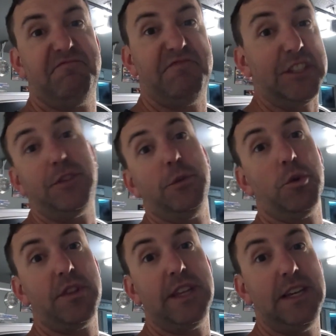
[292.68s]
fix a few
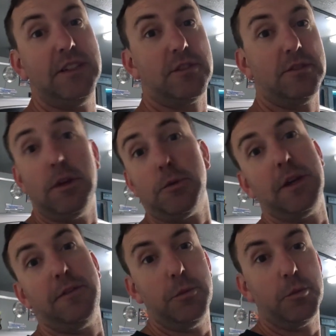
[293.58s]
more things or upgrade
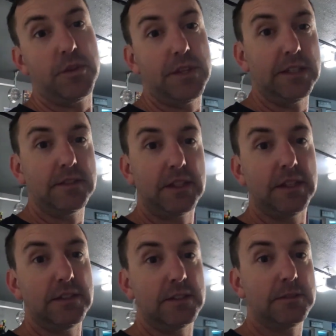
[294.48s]
a few more things,
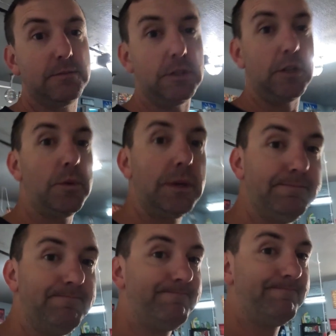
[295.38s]
because you know what?
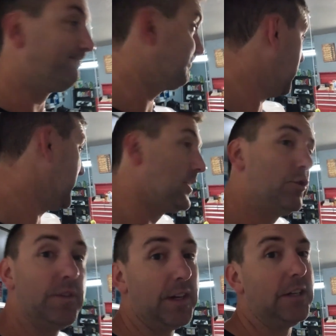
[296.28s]
I got
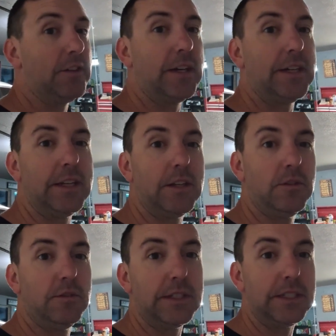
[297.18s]
2 out here right
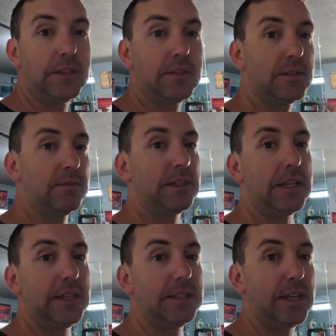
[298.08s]
now. It's
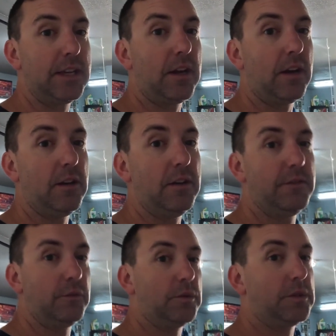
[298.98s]
getting taken care of,
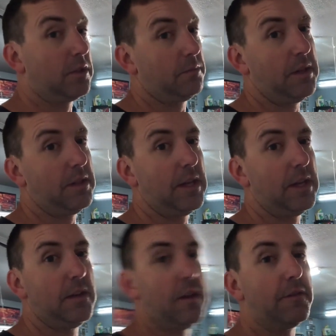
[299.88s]
and we'll talk about that in
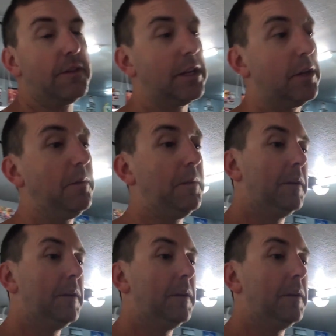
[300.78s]
another video.